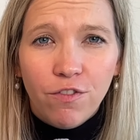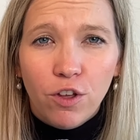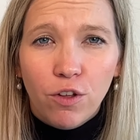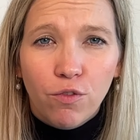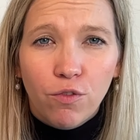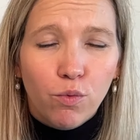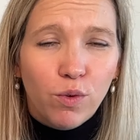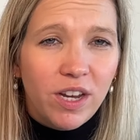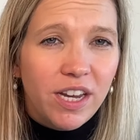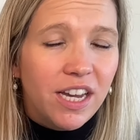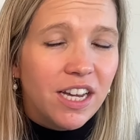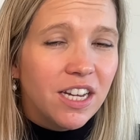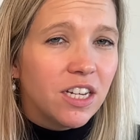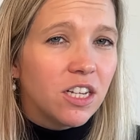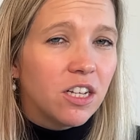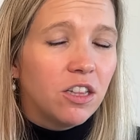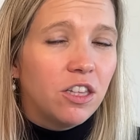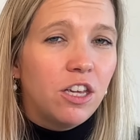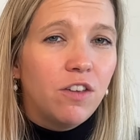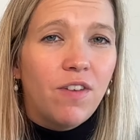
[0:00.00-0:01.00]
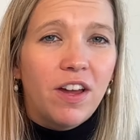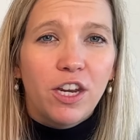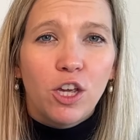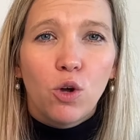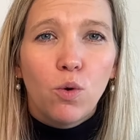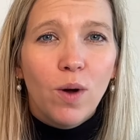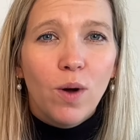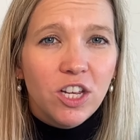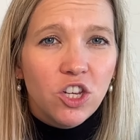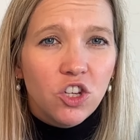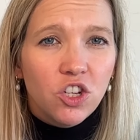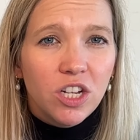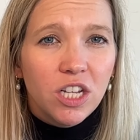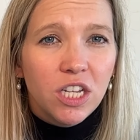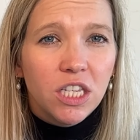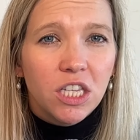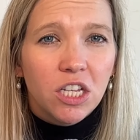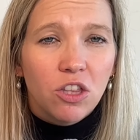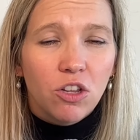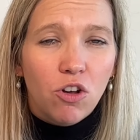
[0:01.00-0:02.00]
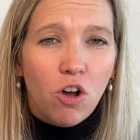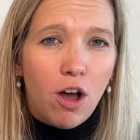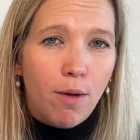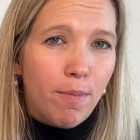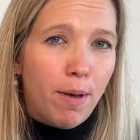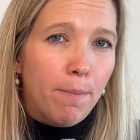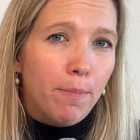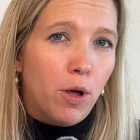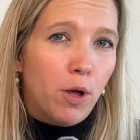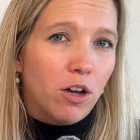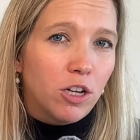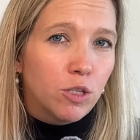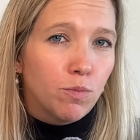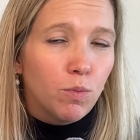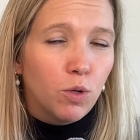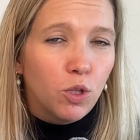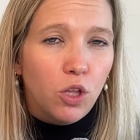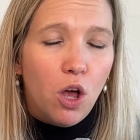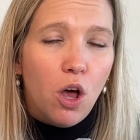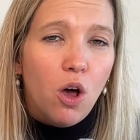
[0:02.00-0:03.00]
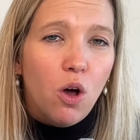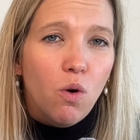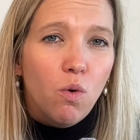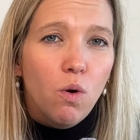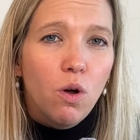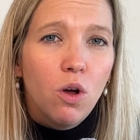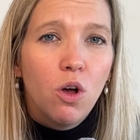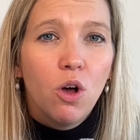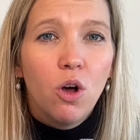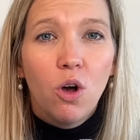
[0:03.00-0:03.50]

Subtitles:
feel free to leave any questions in the comment box below,